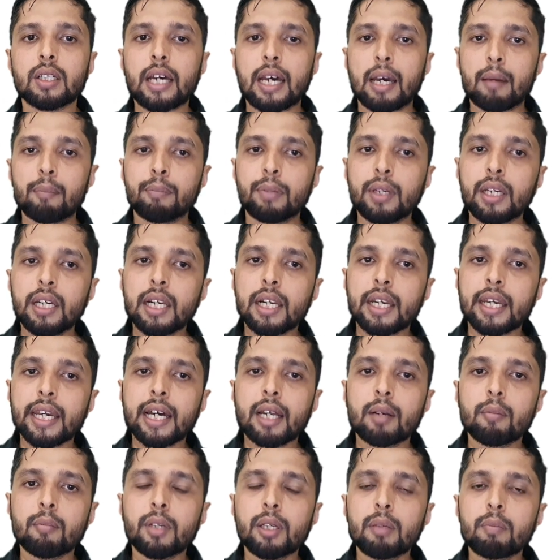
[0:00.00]
appeal
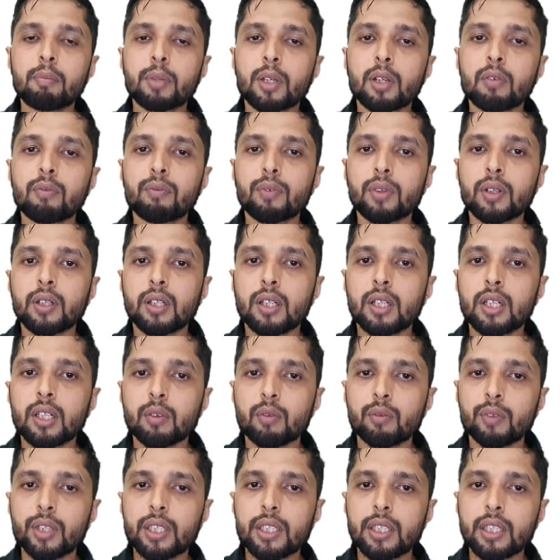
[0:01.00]
can be preferred
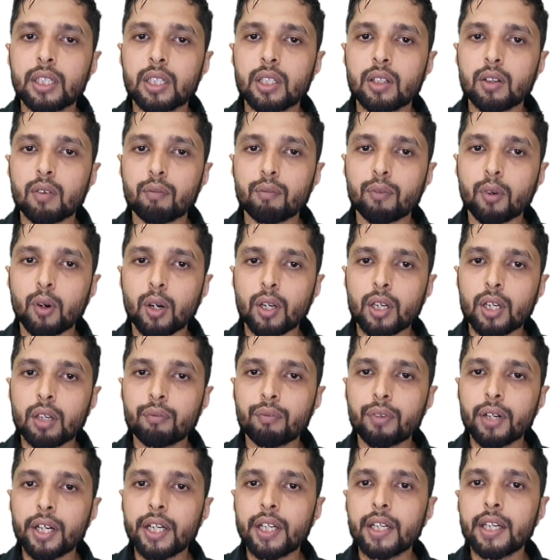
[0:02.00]
within
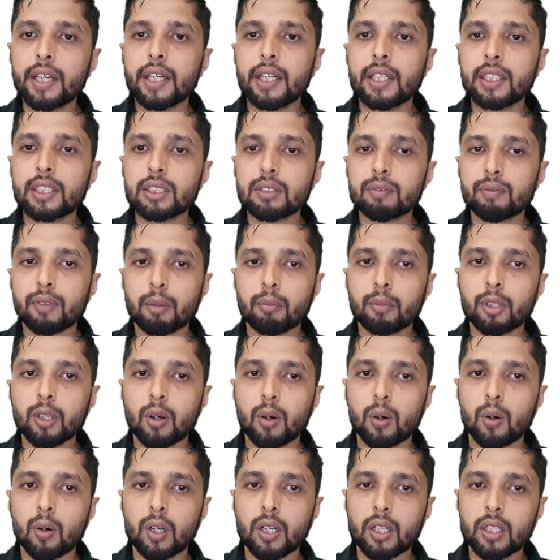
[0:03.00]
45 days from the
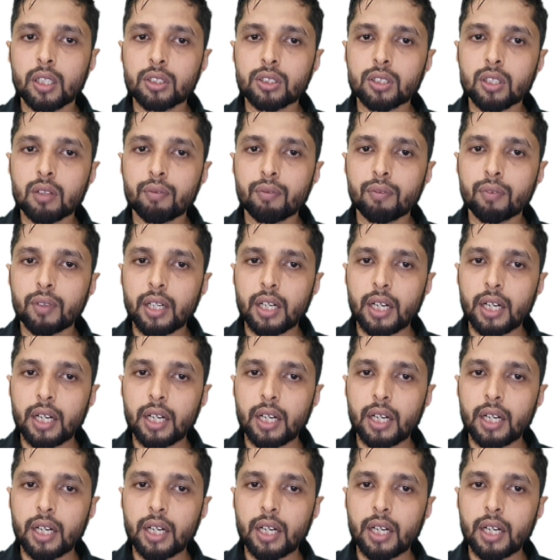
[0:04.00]
orders of